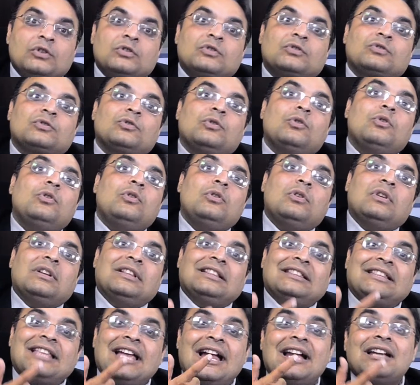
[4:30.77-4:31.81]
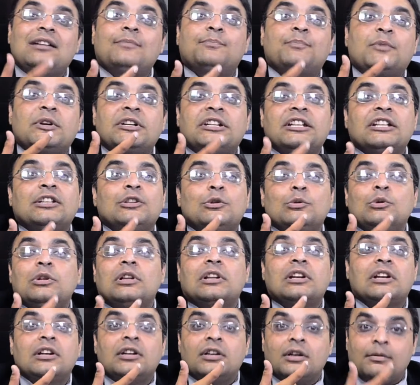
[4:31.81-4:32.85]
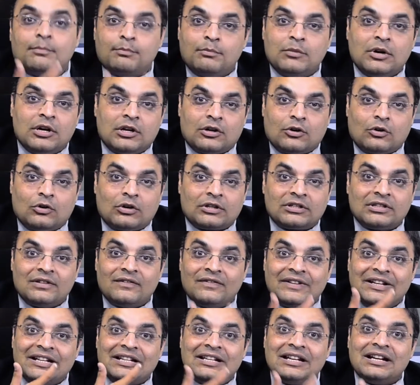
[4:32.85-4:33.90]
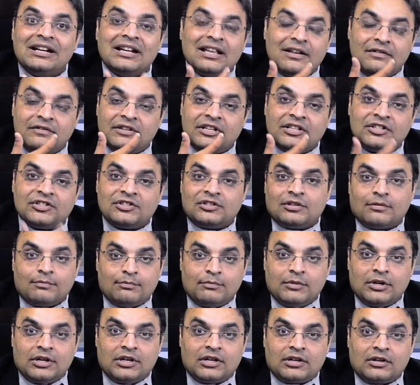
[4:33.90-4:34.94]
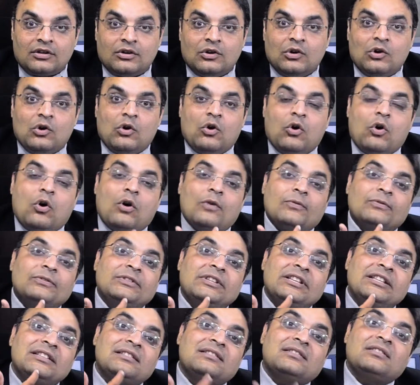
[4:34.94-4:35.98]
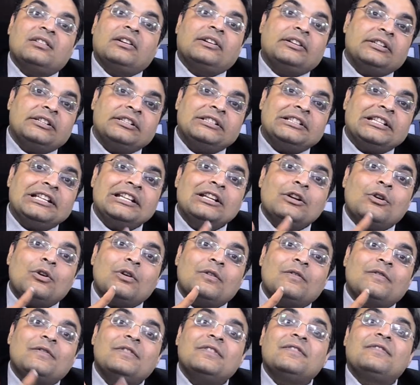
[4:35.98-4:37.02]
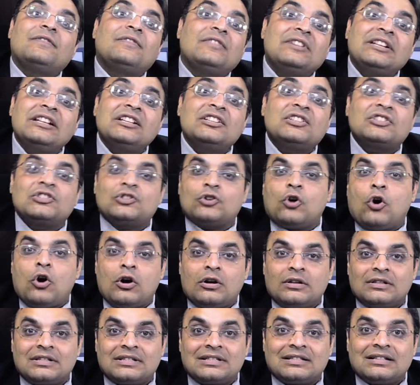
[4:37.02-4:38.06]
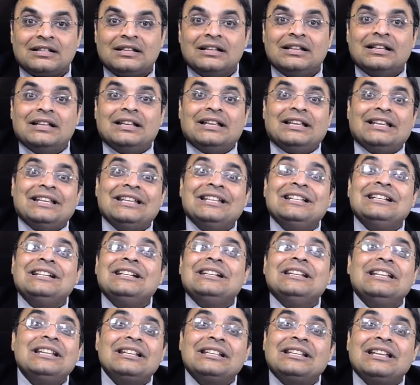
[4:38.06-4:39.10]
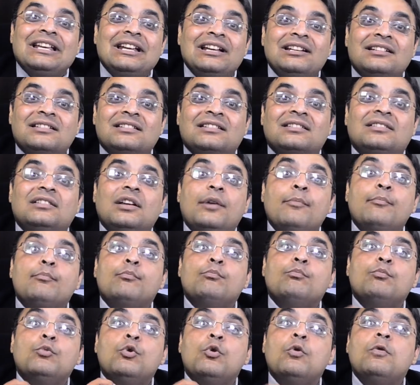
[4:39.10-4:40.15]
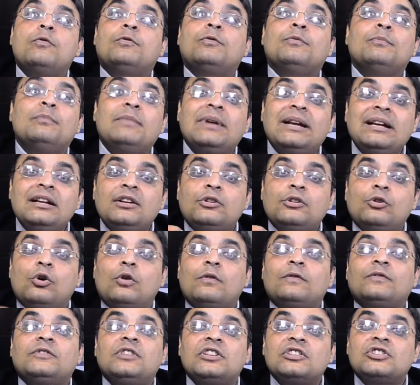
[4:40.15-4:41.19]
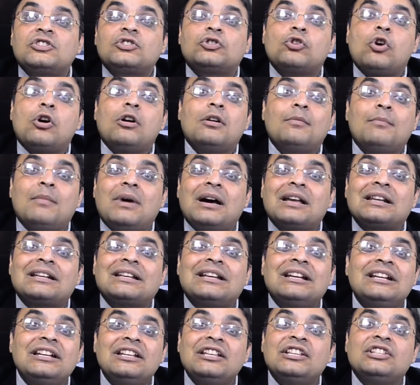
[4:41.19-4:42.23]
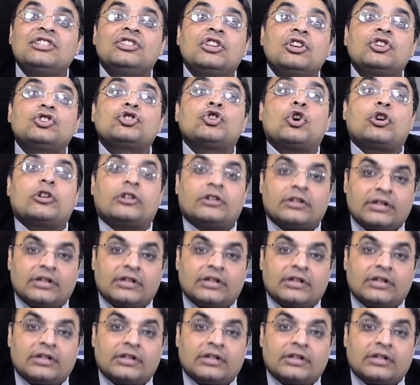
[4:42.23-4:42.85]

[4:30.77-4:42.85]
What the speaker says: So that particular number or the weighted average number of these 30 or 50 stocks indicates the movement of the stock market in the short